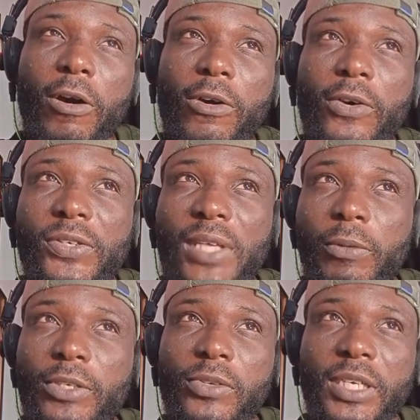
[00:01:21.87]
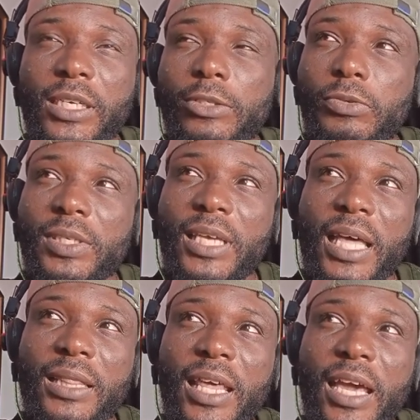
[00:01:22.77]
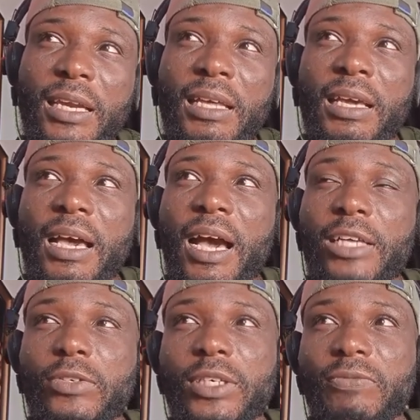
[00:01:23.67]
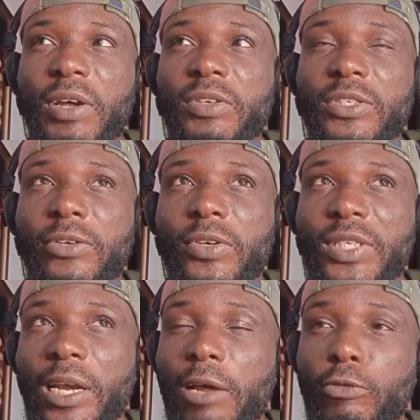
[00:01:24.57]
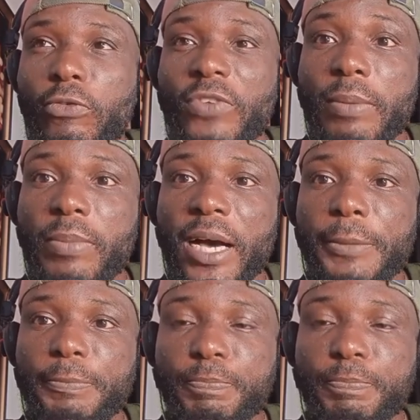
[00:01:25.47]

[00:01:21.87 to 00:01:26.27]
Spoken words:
August, I was looking into it. And then I took it very serious around November.